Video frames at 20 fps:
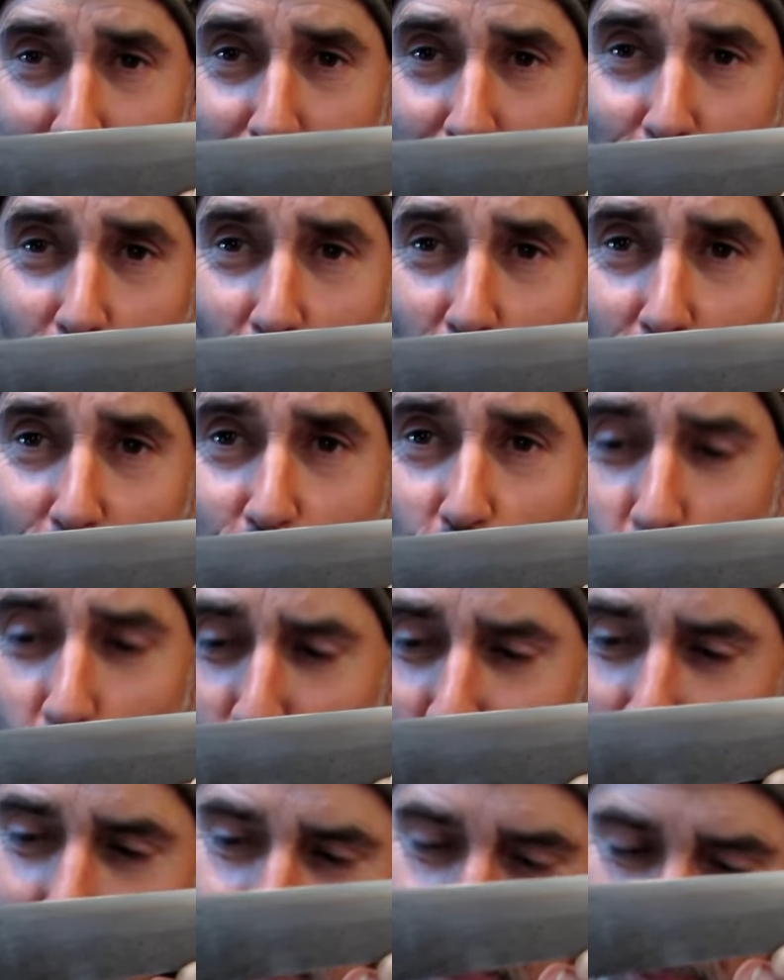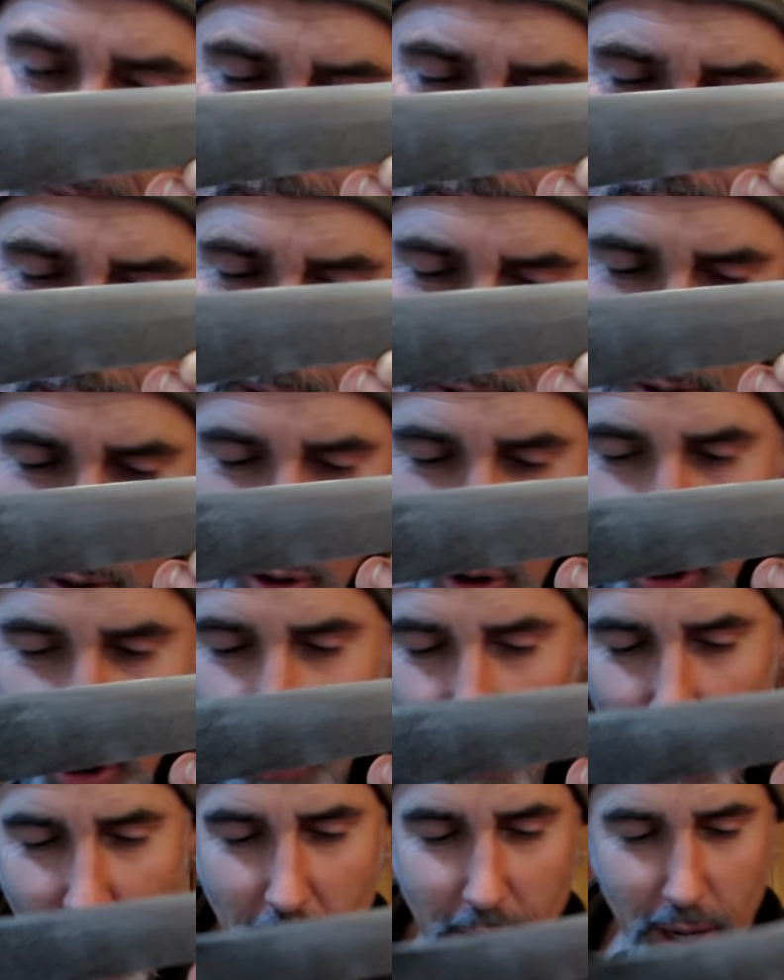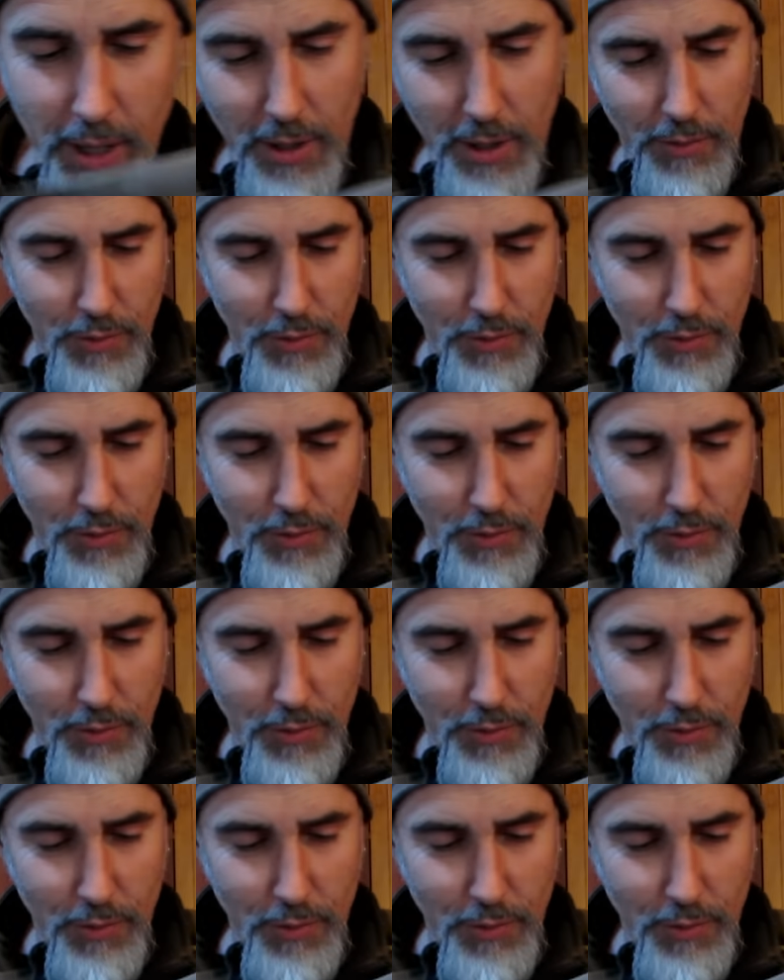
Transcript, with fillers: a bit of olive oil, on a rag,